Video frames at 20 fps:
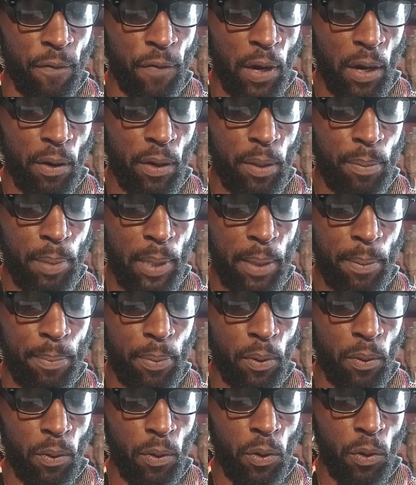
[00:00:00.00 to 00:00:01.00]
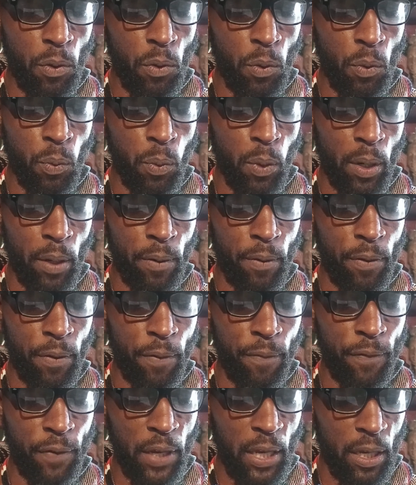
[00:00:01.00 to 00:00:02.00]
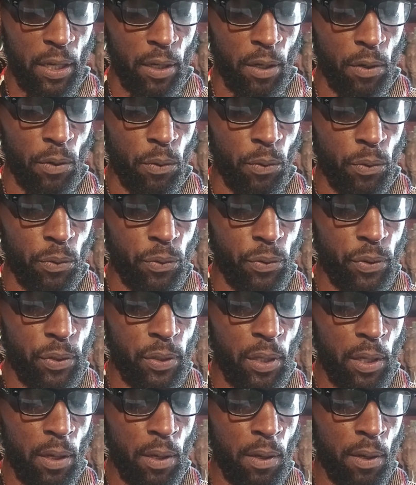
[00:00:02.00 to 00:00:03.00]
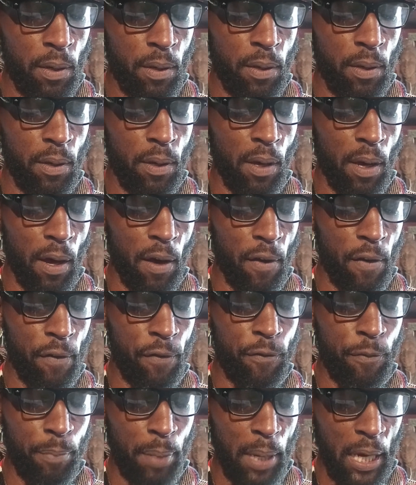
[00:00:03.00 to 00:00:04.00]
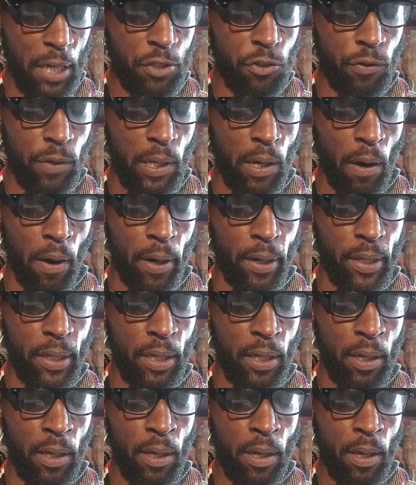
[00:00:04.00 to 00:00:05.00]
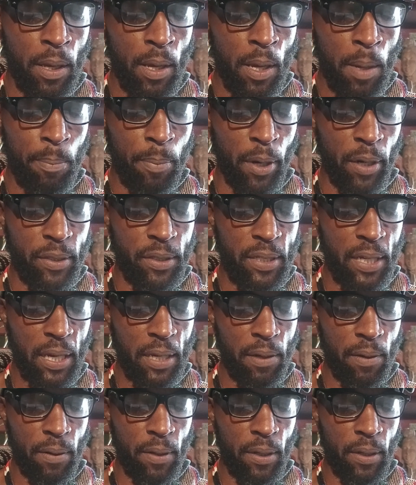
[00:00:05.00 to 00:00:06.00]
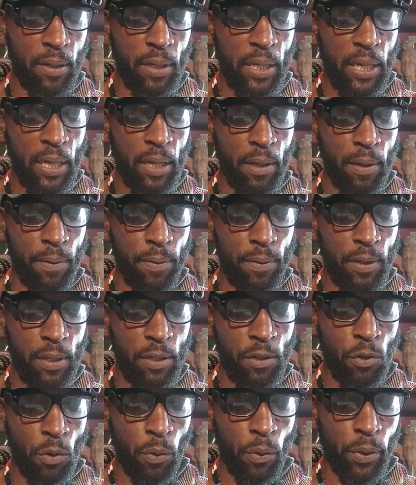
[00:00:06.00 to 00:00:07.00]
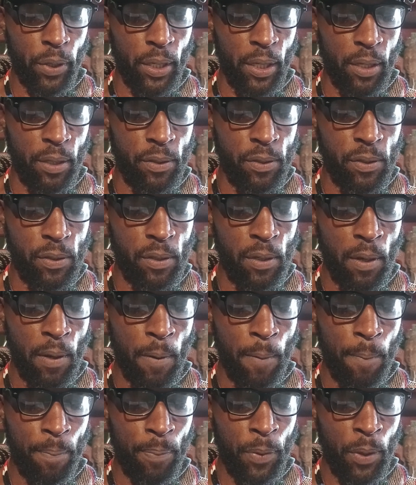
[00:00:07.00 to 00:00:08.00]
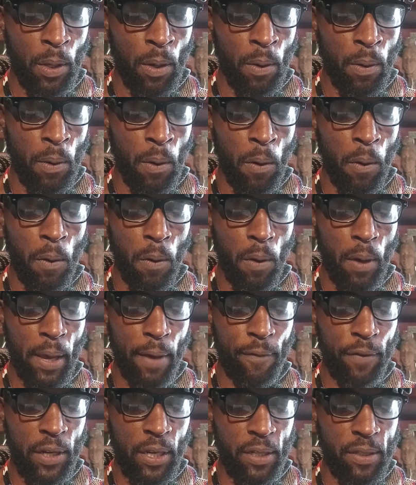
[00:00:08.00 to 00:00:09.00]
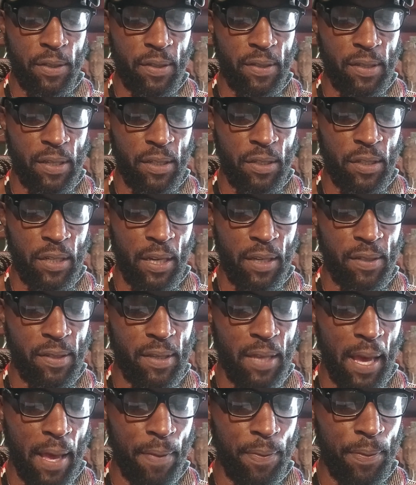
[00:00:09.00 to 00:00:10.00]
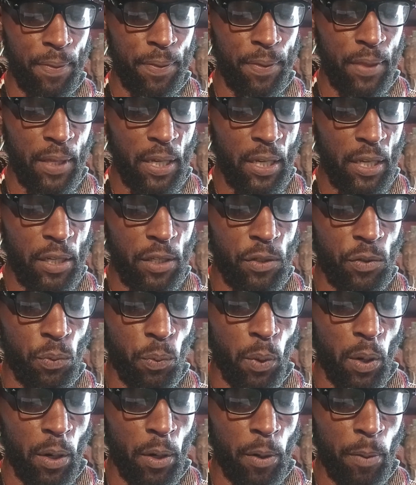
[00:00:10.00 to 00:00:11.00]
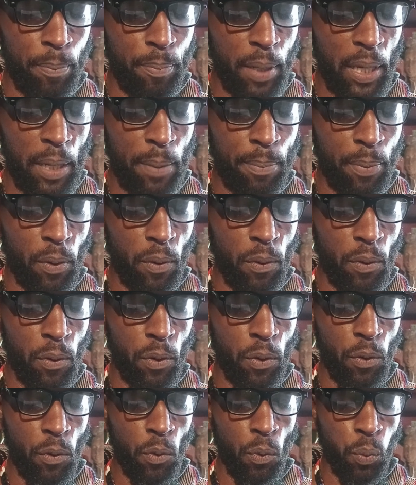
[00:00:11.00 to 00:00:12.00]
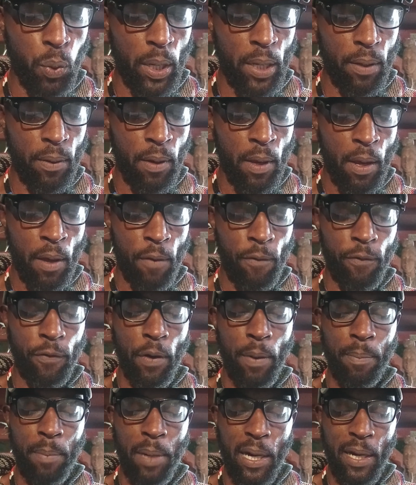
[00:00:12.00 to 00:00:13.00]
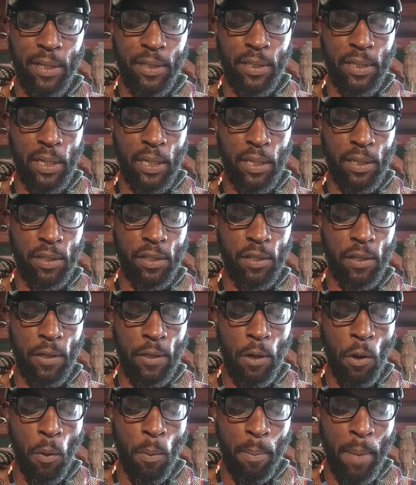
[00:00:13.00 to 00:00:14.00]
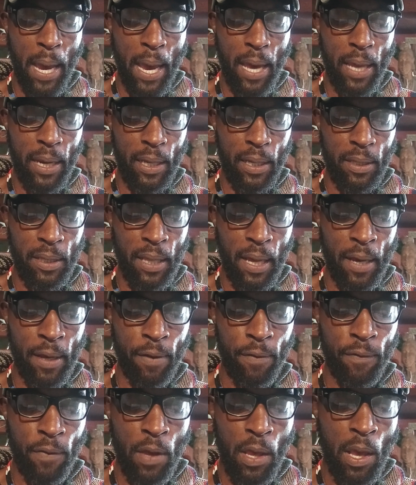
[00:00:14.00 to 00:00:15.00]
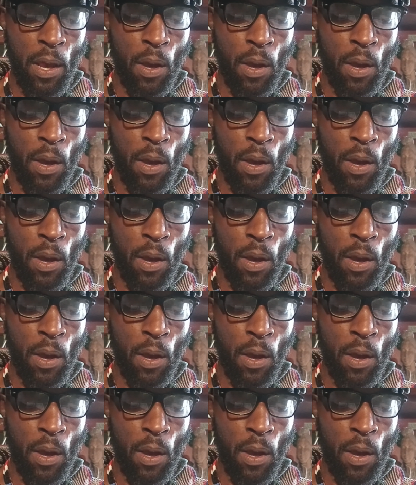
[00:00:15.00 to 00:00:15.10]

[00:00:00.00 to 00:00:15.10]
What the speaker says: very people who were the vehicles of patriarchy, particularly the Dorians. All evidence suggests that these were people who went from hunting to nomadic life